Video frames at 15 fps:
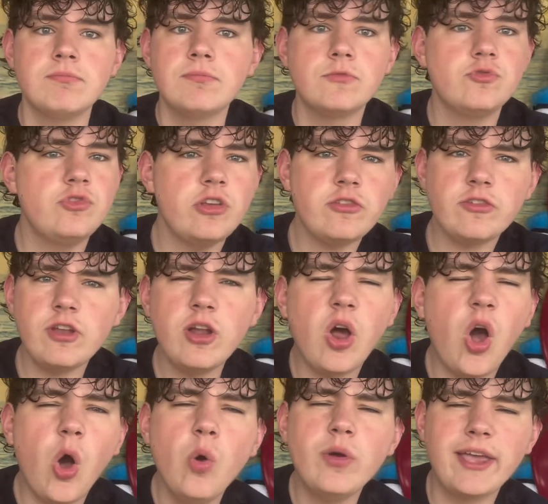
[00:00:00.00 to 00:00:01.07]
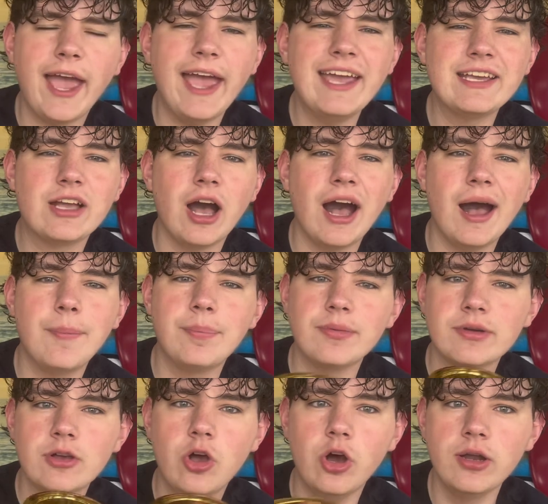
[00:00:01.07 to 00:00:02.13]
Just an okay
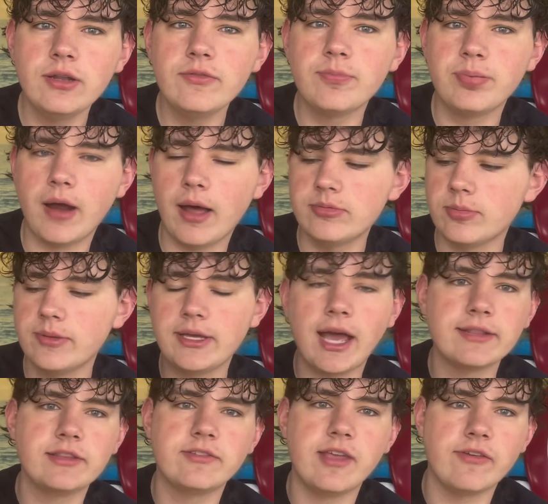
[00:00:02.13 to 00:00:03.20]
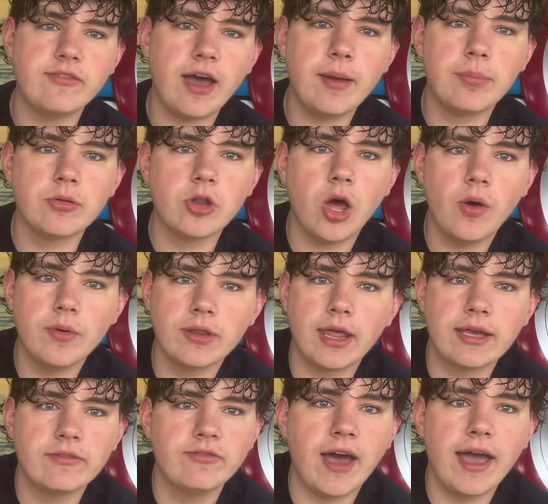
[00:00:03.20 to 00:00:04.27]
cup. Could have probably got this at Five Below
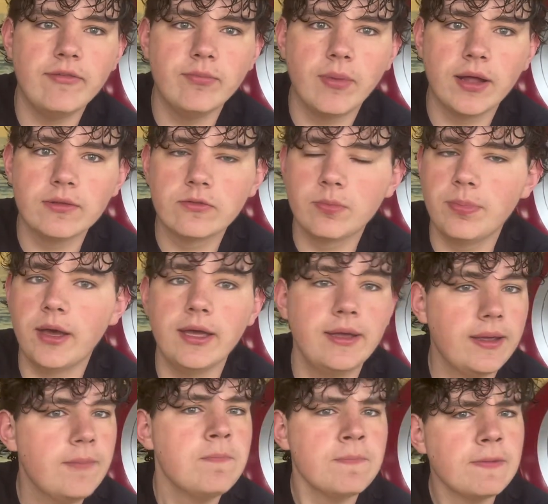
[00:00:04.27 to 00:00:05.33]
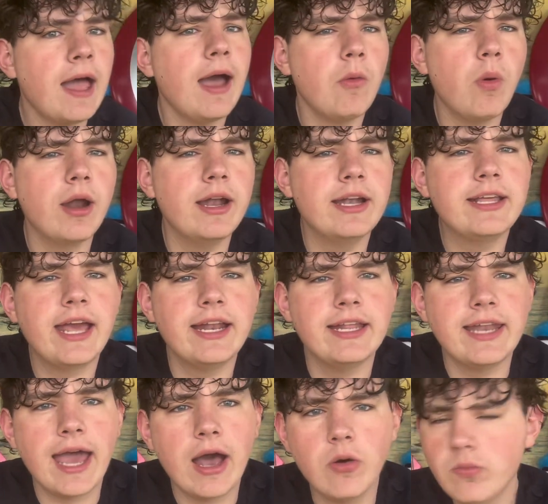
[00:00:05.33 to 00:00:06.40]
in 5 months, but I wanted to get it
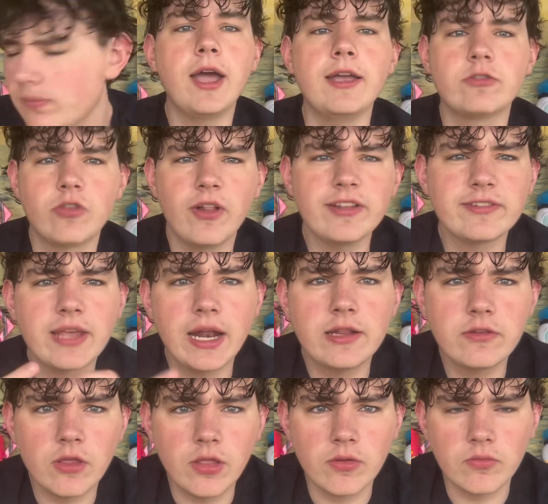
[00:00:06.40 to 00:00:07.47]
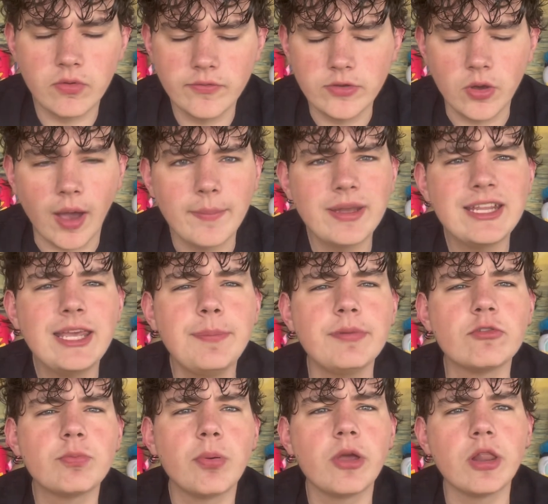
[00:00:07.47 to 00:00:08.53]
now. Okay, so let's get into the review. I'm going to keep it
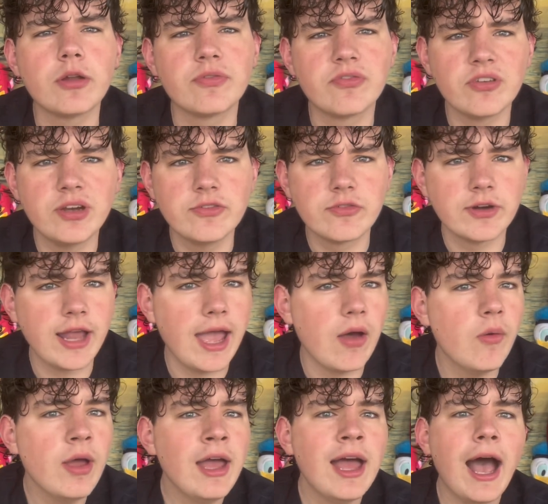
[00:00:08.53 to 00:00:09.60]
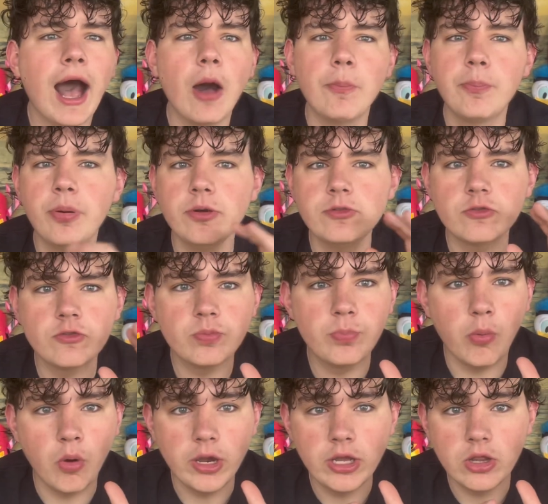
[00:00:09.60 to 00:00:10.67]
spoiler free for now. I'll put
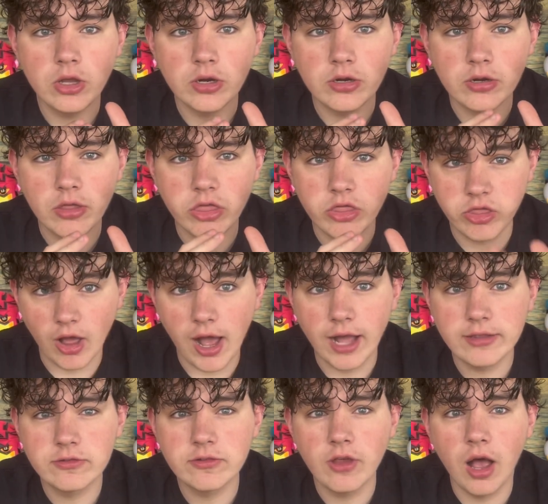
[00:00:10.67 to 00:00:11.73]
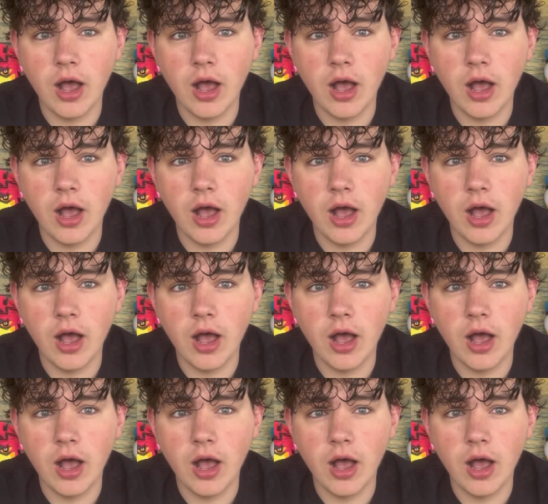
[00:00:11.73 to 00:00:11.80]
spoiler thoughts